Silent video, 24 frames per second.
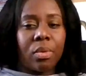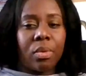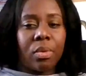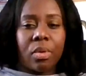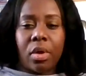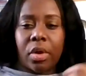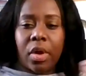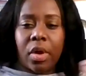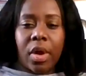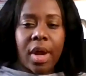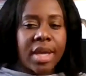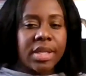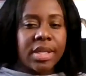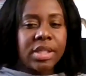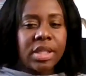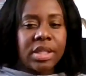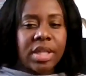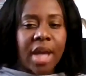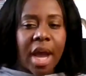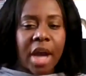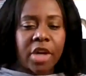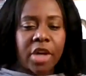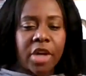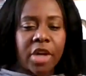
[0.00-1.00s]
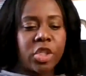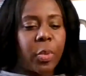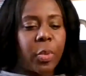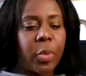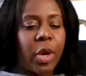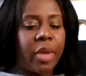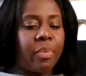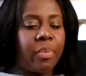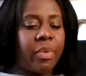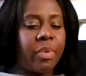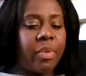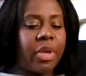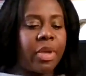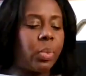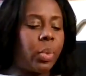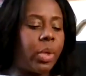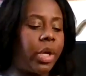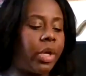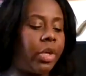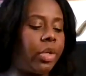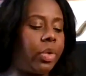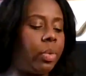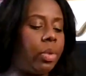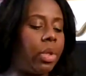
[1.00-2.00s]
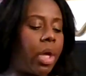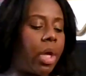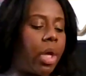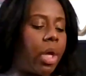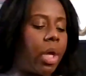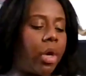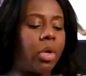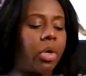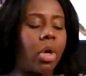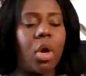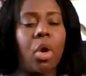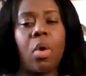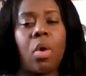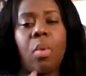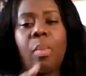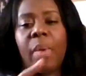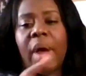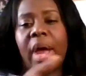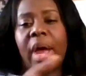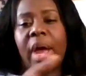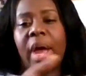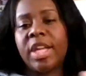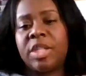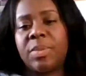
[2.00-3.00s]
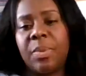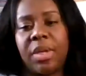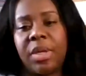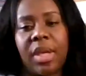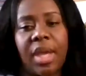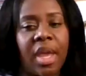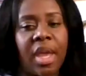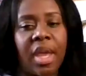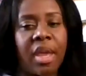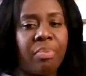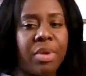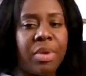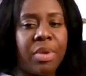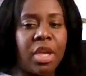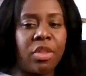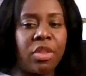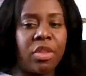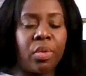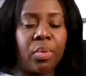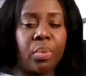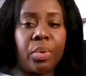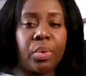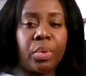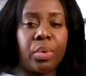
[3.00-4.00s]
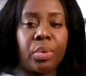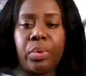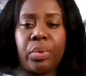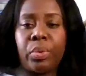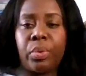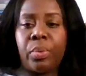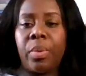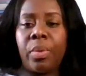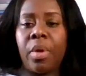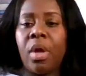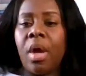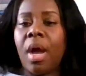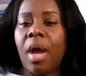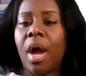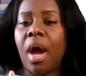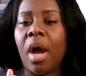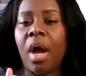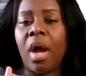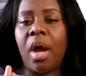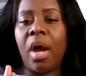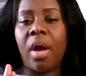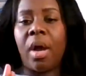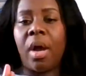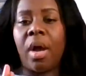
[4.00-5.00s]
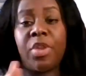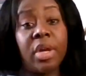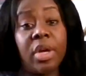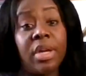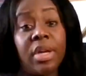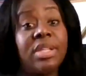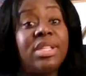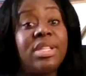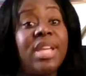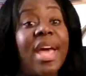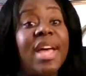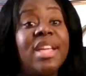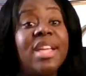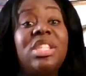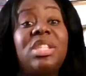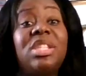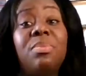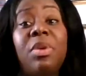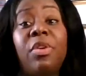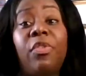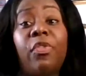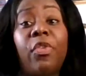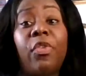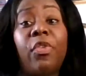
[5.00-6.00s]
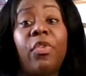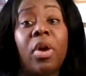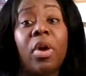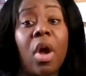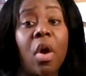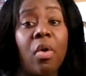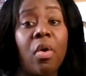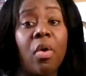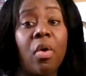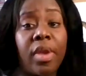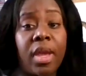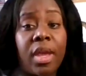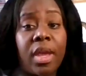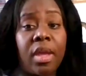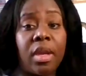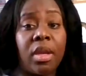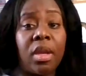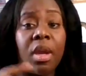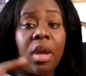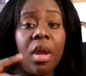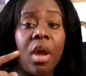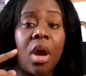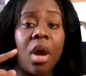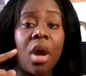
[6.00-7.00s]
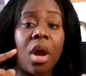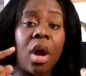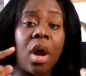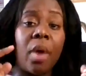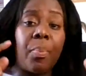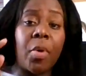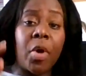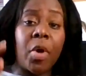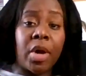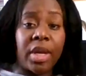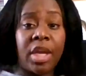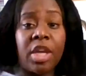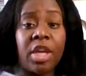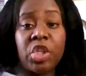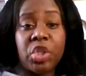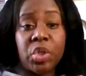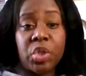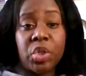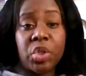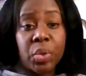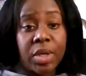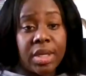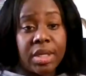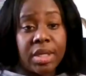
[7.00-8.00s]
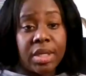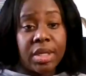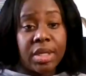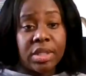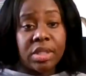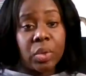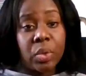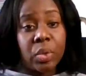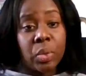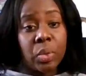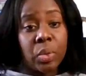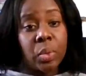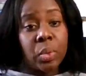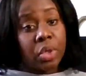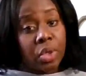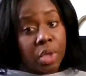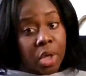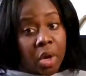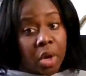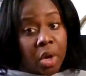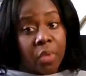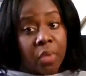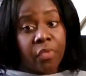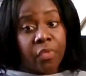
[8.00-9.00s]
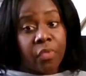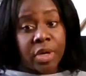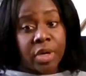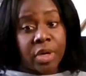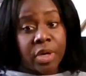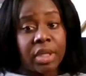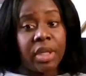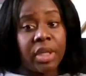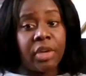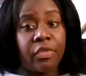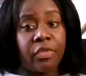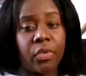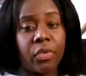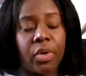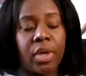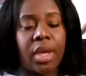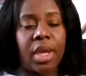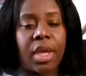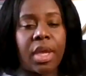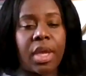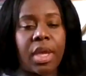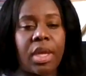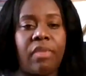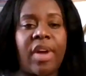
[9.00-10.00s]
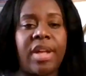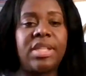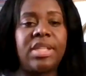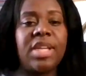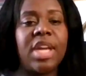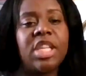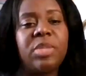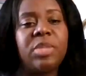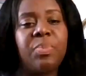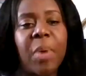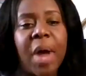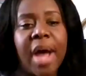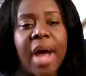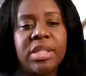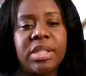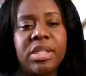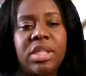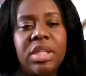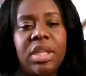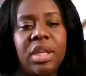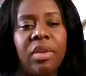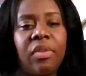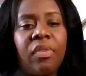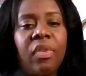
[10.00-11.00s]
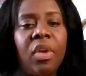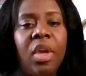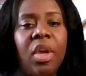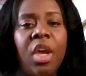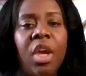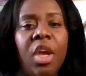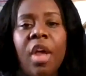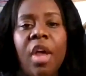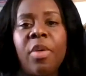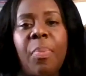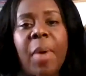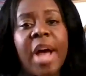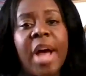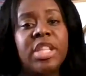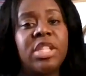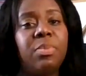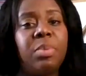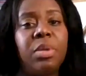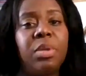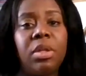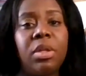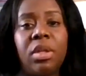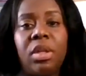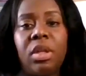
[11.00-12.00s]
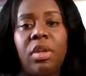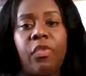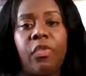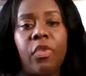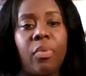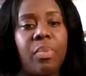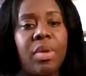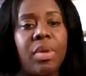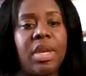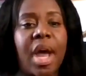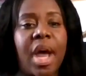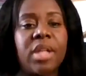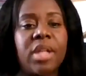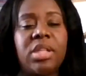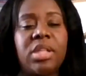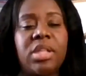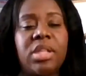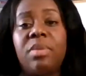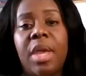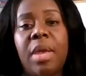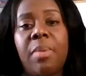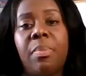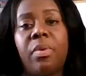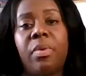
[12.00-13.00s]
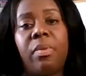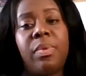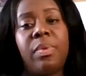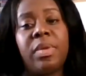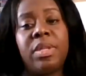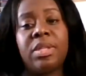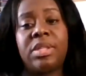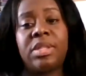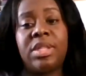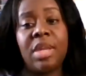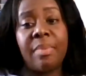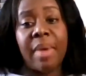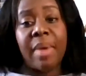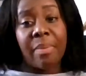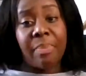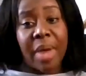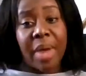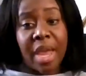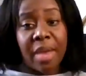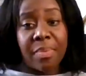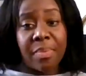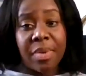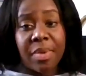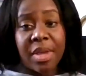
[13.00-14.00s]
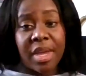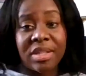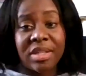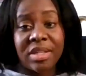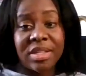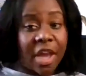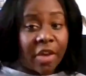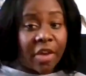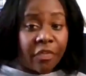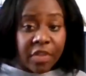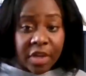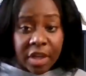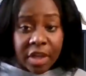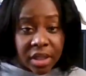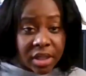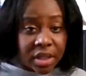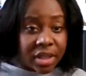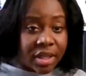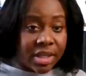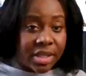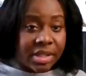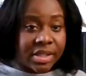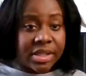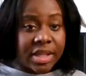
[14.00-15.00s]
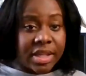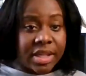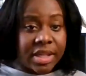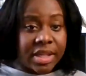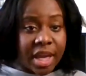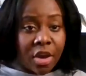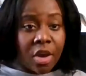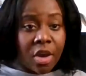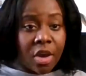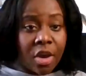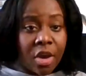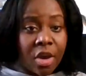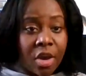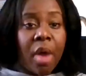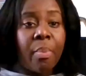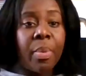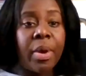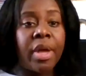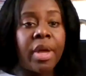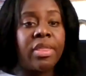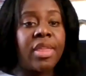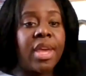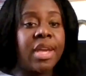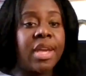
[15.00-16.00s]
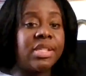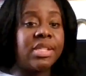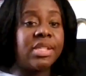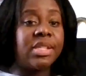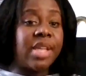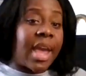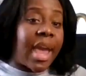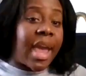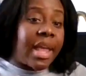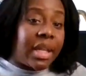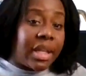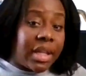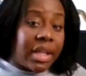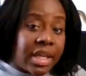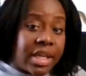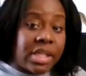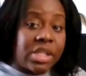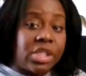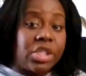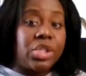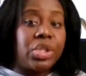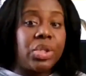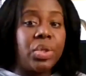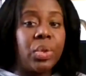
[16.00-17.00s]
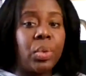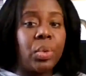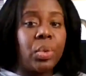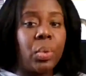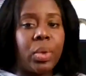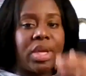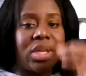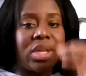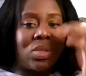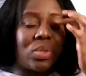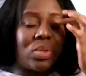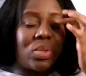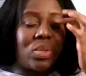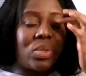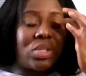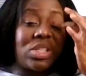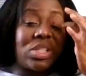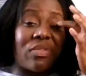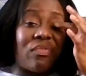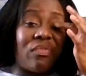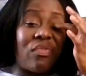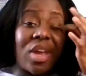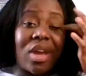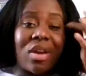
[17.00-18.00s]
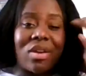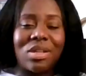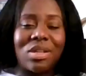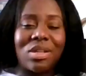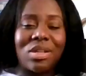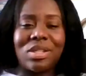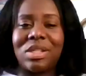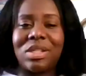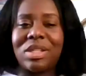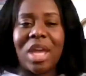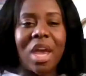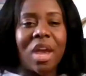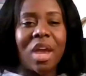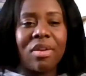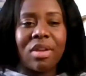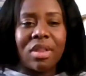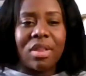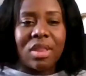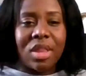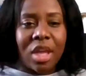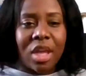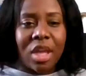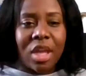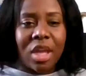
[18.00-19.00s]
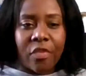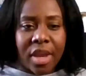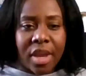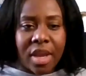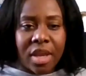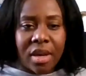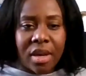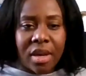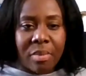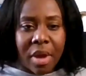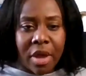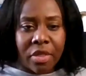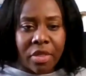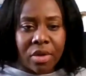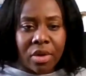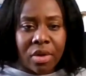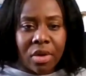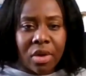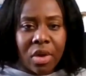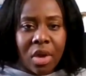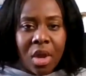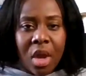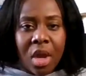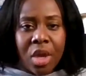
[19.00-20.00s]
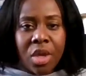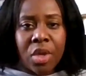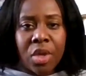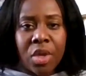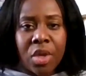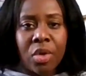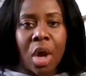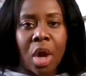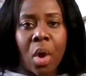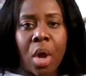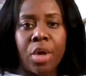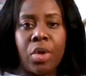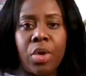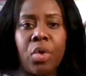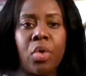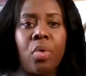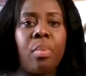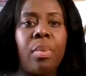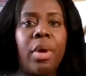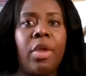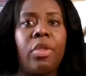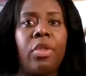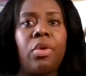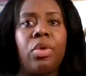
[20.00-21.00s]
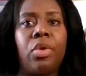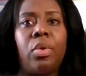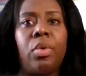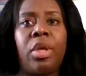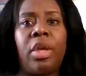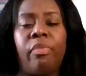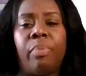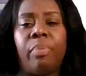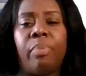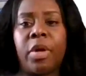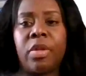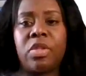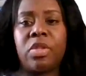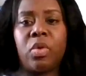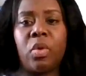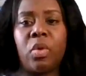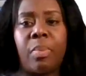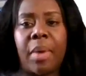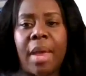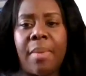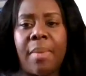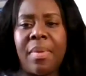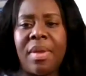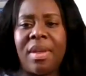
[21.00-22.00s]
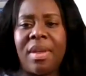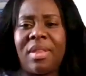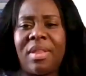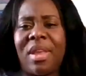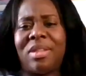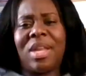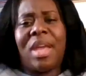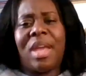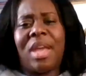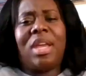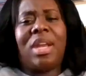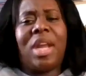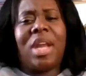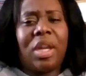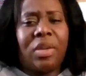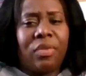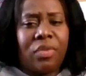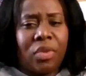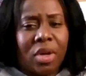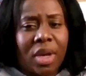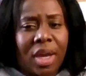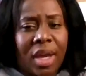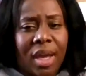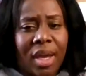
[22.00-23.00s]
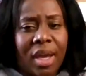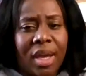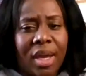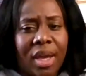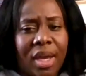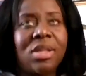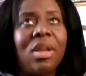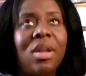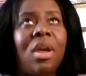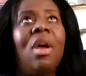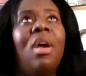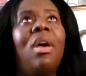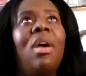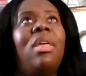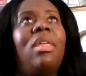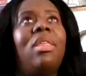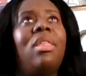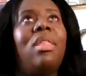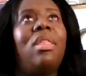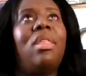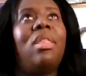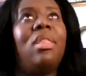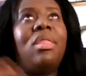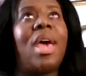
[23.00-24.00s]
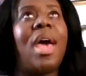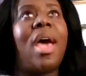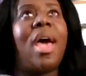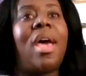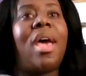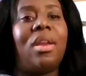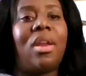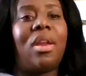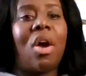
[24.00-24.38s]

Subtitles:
crazy doctor's appointments where you learn, oh, my husband can't be in the room. They're going to test me for COVID upon entry to, you know, for delivery. And if I test positive, the possibility for me not to be able to see my baby indefinitely is there. But they say at least 2 weeks, which is a very scary thing for any mother. You know, a new mother, you give birth to a baby and they take it out of your hands. That